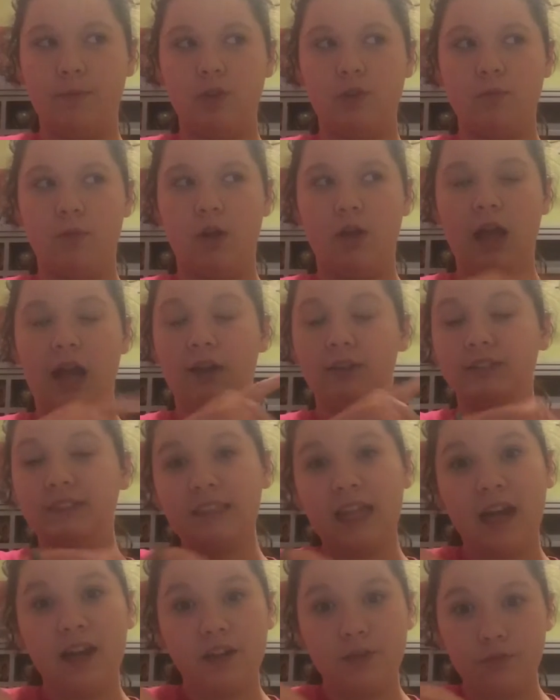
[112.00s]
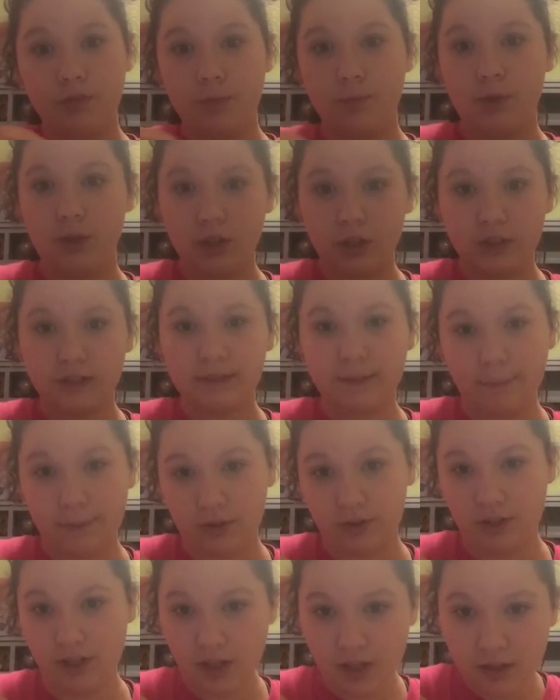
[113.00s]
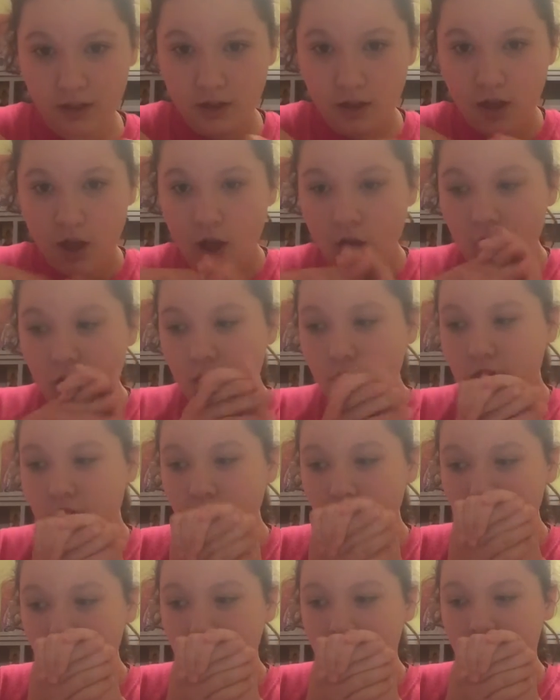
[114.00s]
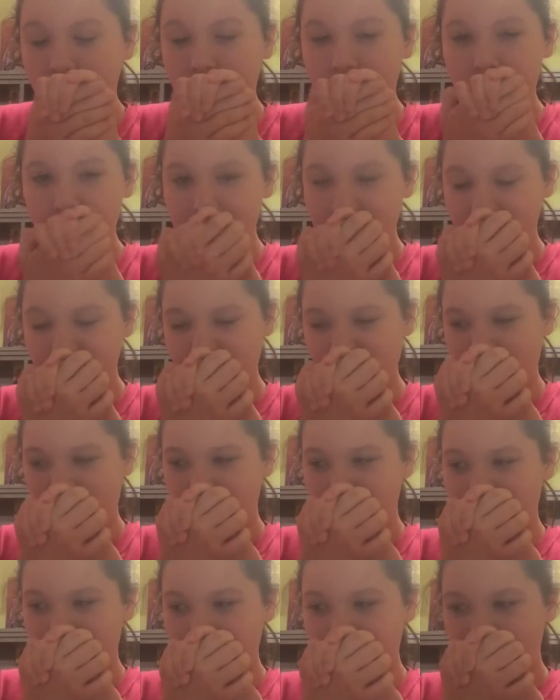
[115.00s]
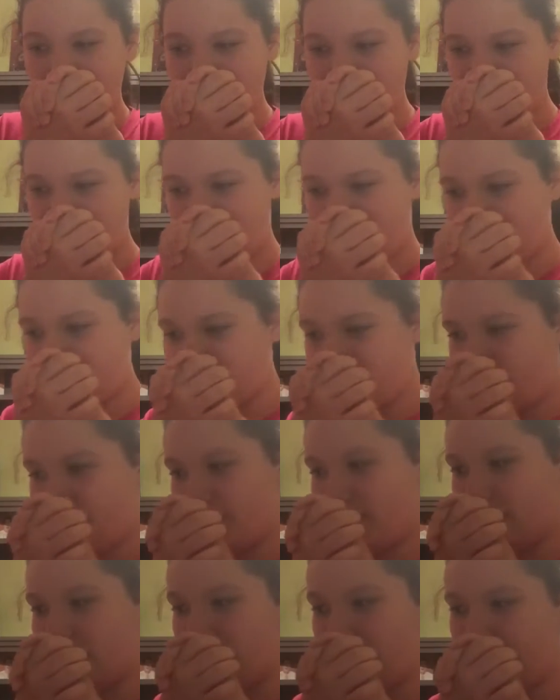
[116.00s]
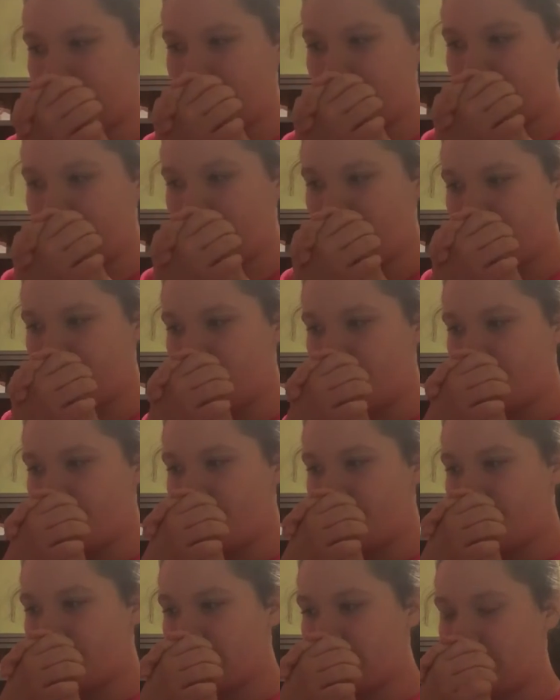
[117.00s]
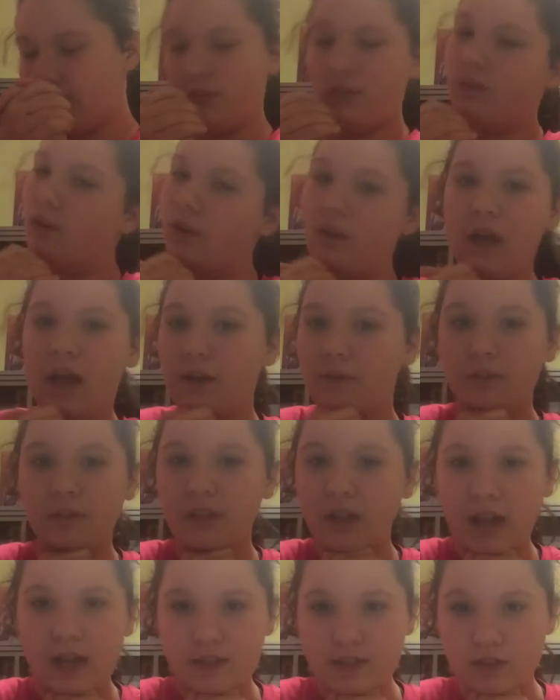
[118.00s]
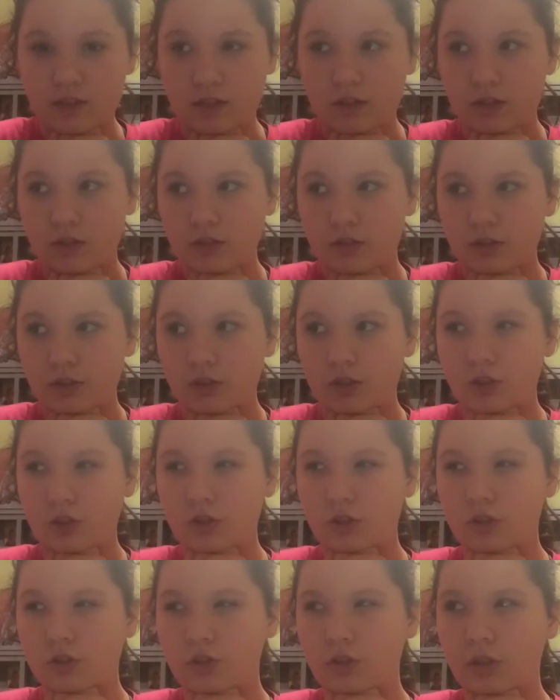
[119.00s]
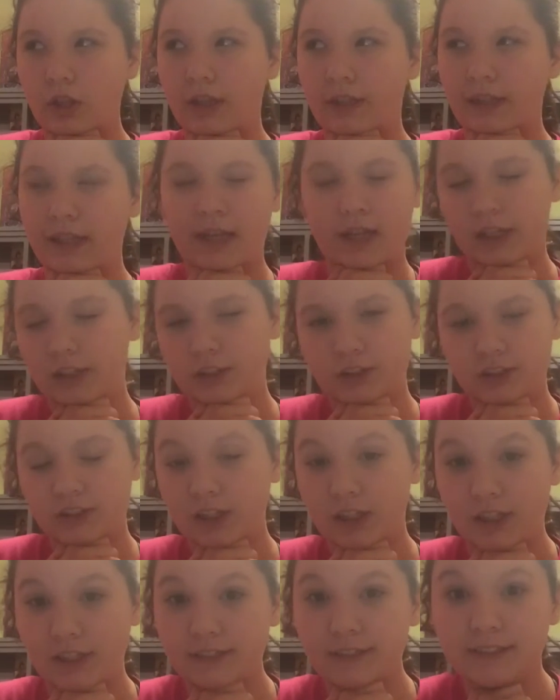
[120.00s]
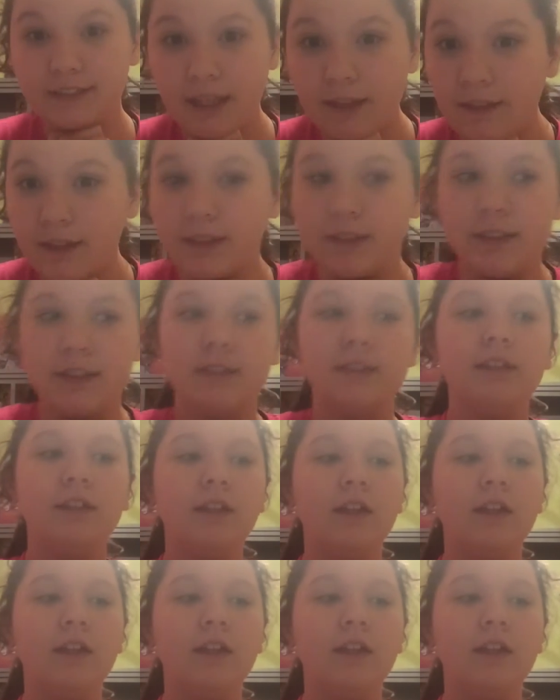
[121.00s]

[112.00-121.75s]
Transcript: Mills Mall, outside of the Books a Million. So I was like, oh gosh, but like the line hasn't, like they hadn't started selling the